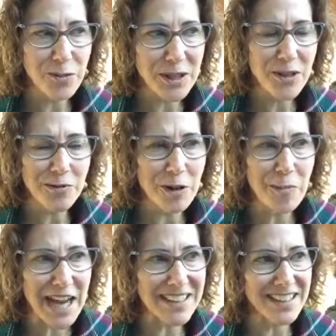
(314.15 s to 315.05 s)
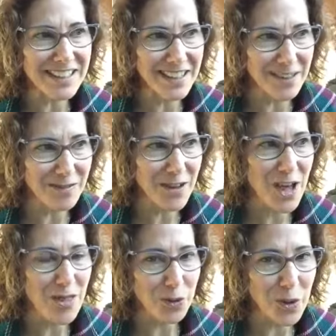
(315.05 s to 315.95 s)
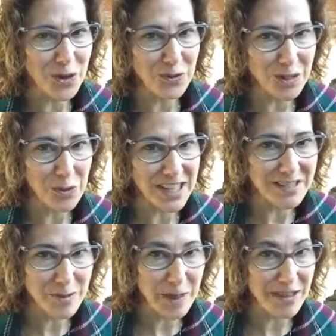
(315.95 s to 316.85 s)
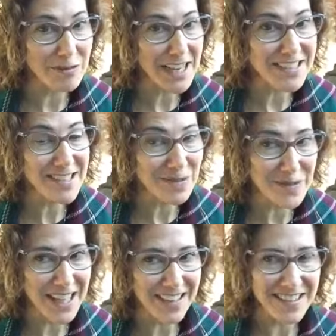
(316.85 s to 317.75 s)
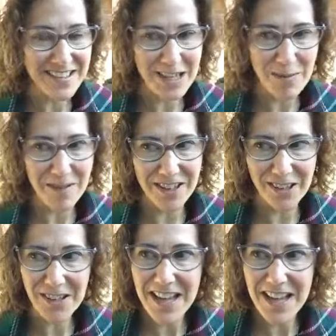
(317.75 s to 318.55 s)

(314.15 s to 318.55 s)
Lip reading: are reminded of the watery west by the rains that we get this time of year.